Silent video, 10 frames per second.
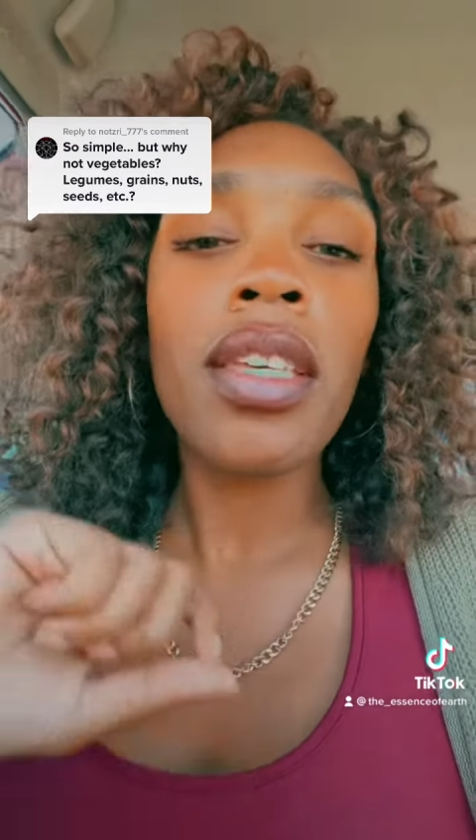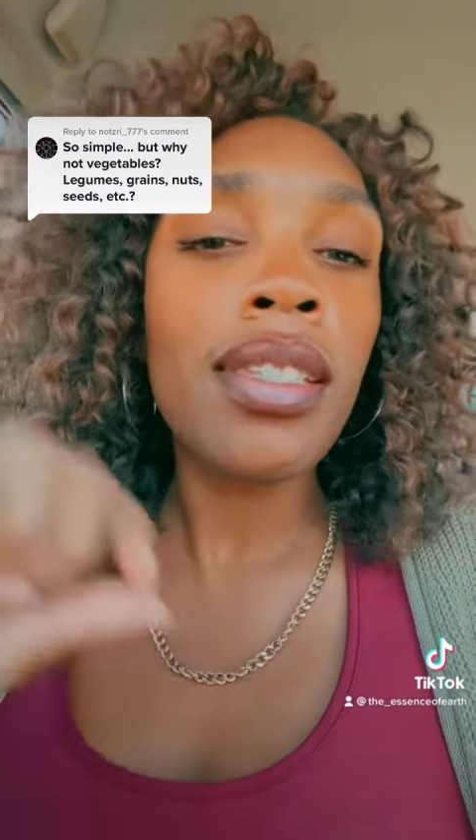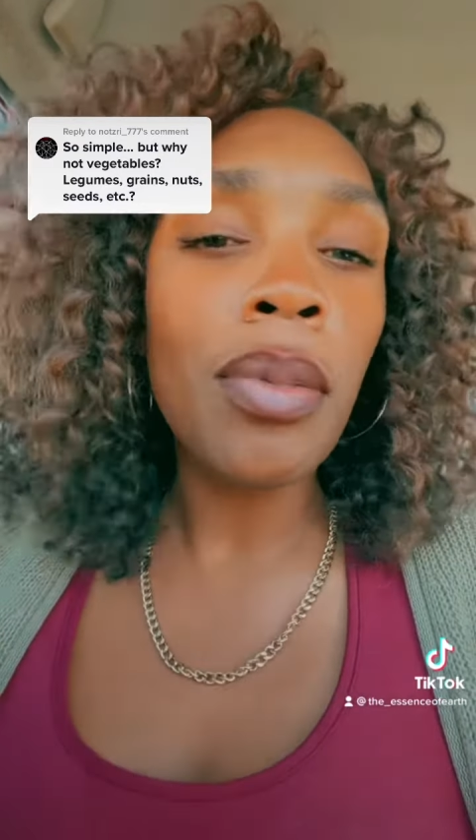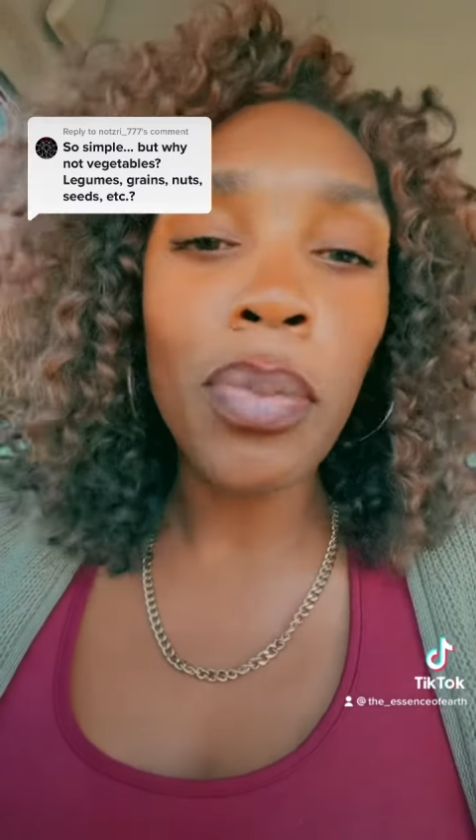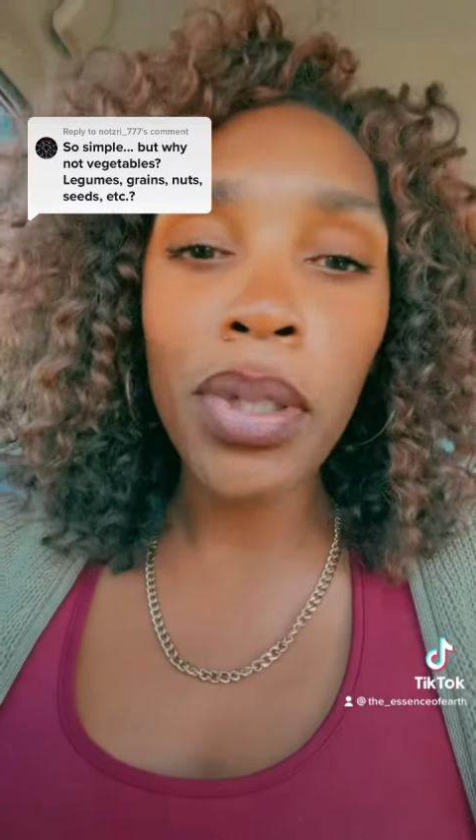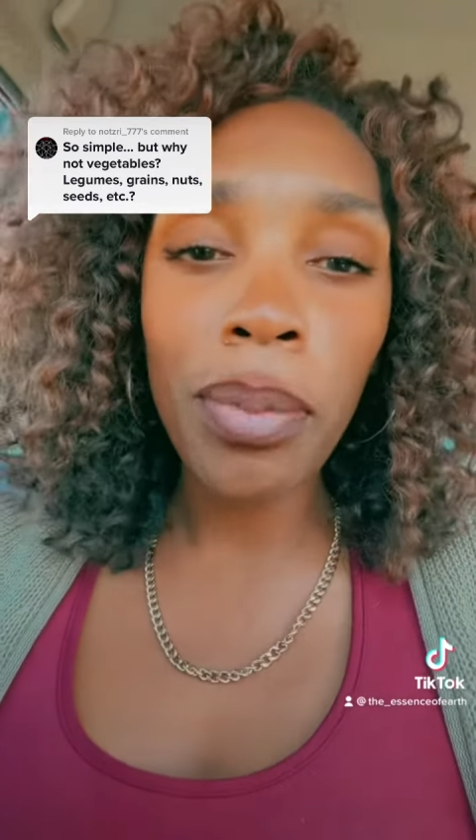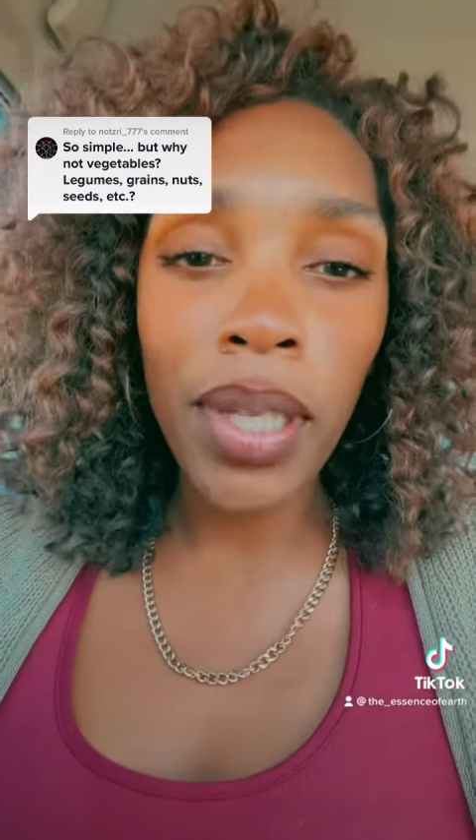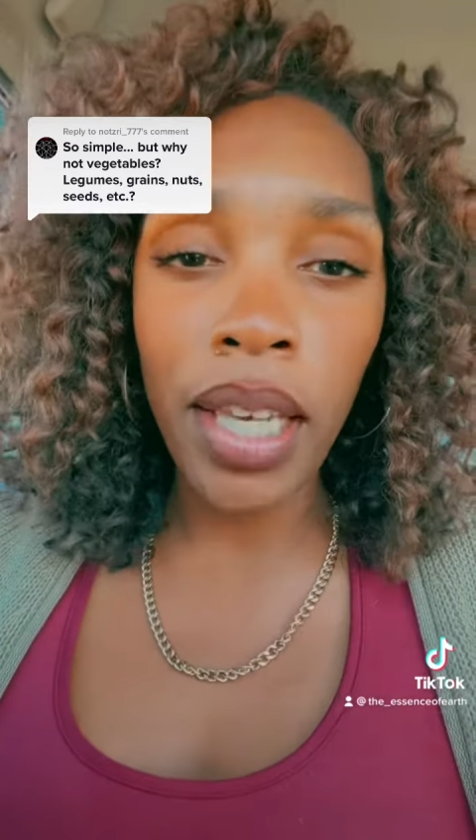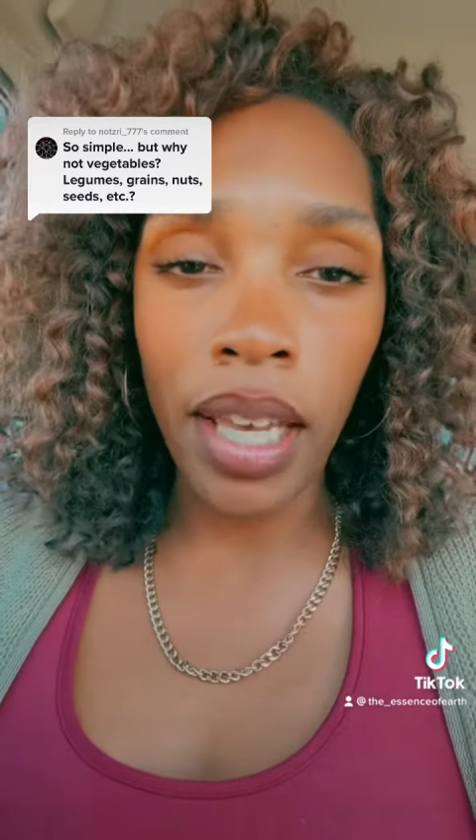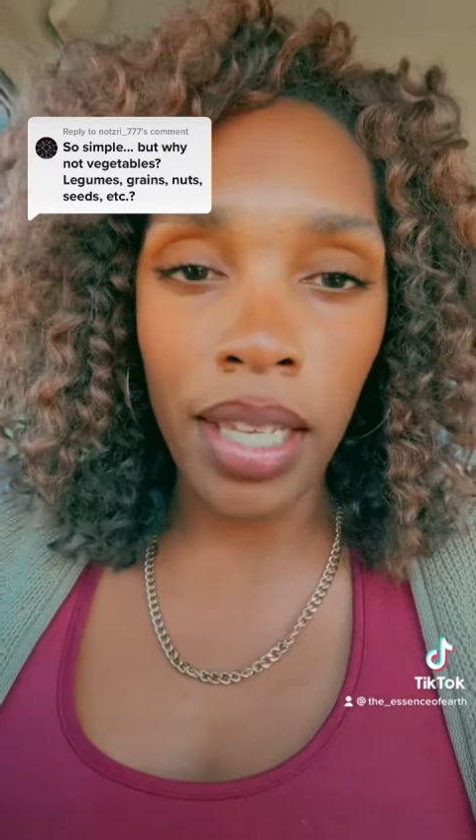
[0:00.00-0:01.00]
simply
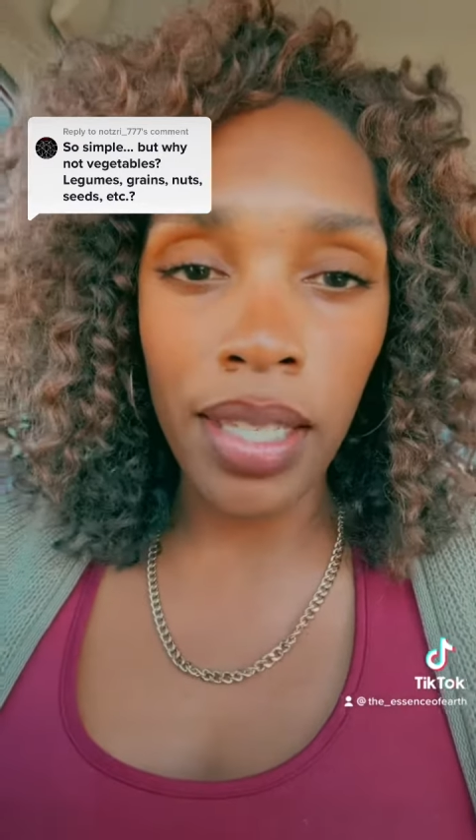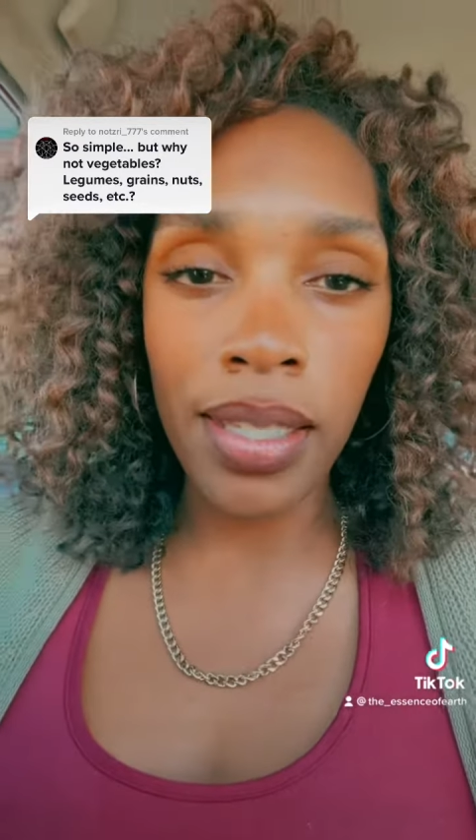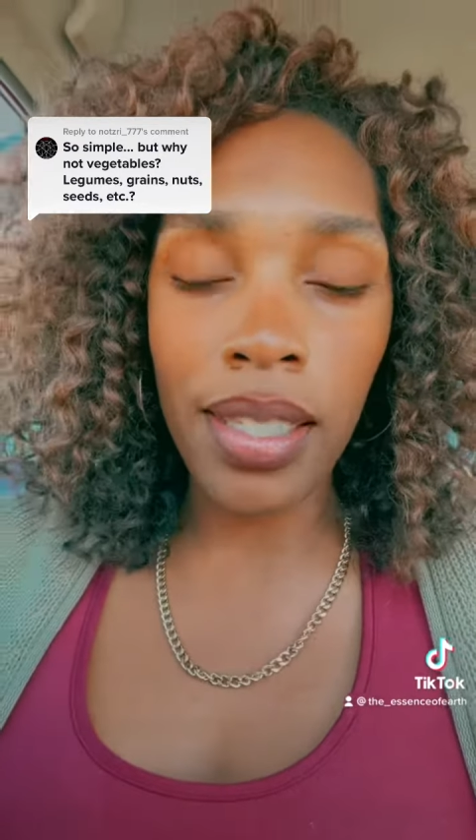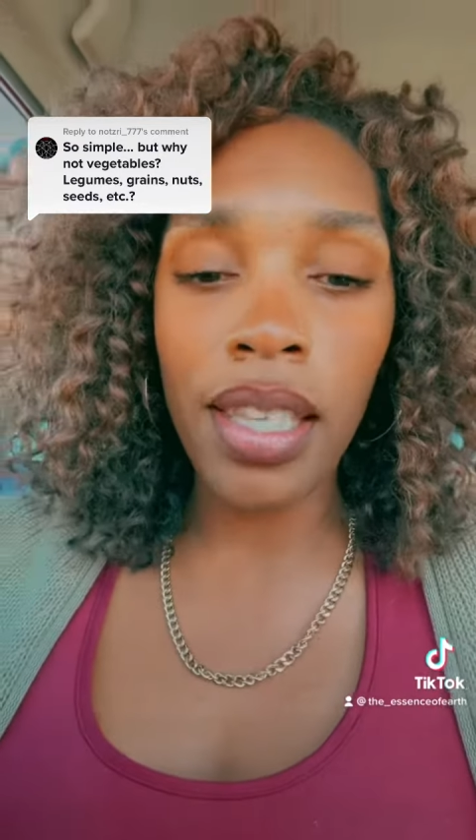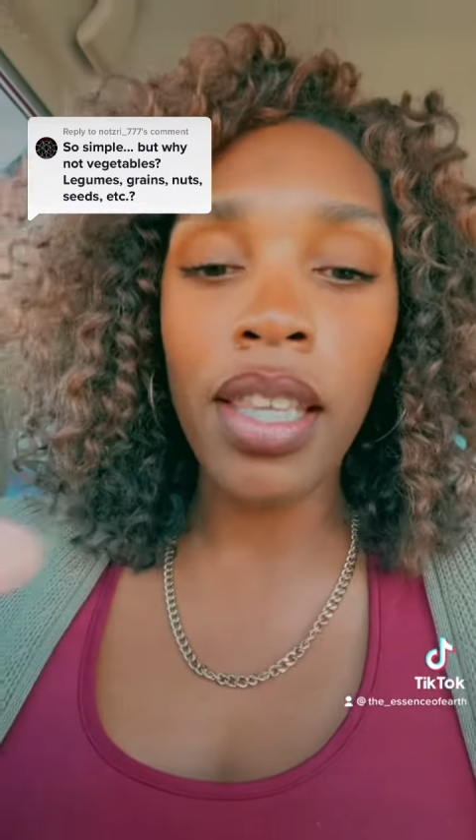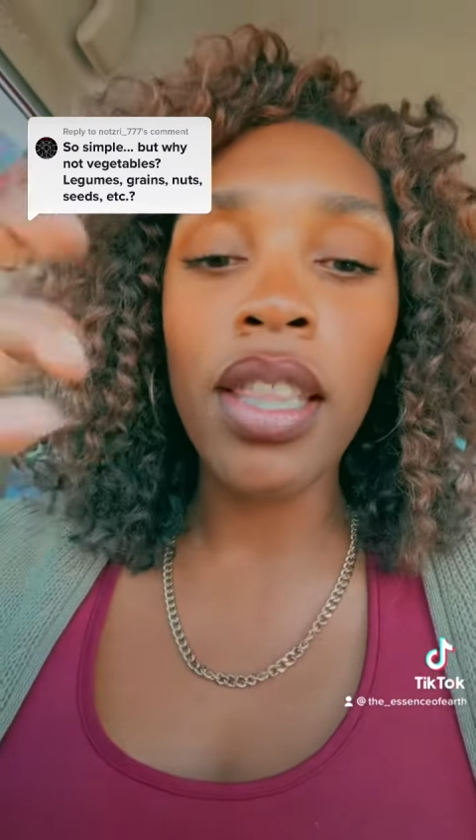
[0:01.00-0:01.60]
because